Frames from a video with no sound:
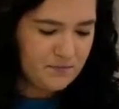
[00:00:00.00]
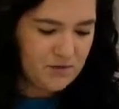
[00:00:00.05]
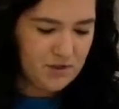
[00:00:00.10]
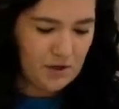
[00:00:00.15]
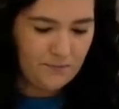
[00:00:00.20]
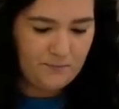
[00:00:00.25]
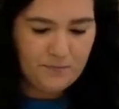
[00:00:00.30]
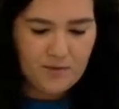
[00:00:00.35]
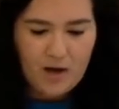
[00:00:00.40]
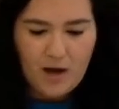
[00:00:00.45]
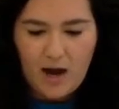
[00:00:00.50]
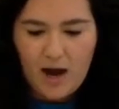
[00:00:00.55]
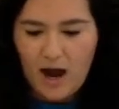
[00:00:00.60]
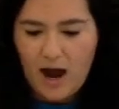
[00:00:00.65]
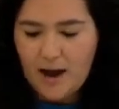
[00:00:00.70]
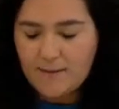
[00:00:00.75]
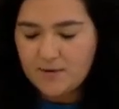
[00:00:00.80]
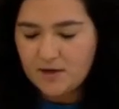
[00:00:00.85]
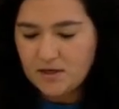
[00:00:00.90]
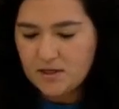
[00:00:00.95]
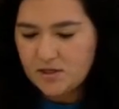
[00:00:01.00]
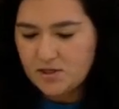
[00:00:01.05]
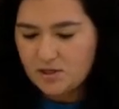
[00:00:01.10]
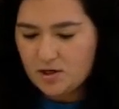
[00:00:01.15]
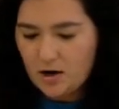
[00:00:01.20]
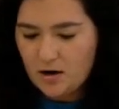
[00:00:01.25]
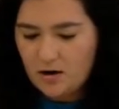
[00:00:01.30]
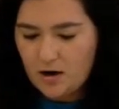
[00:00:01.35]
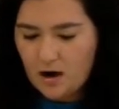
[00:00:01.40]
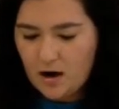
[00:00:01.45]
So I'm going to
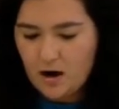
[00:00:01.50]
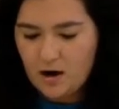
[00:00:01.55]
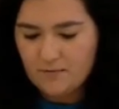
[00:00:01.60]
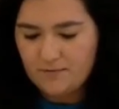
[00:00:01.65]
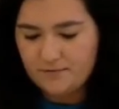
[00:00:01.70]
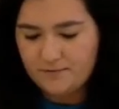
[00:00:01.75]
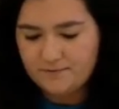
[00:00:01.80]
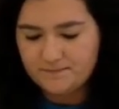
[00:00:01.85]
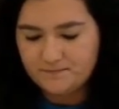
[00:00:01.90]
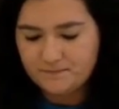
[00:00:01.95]
start off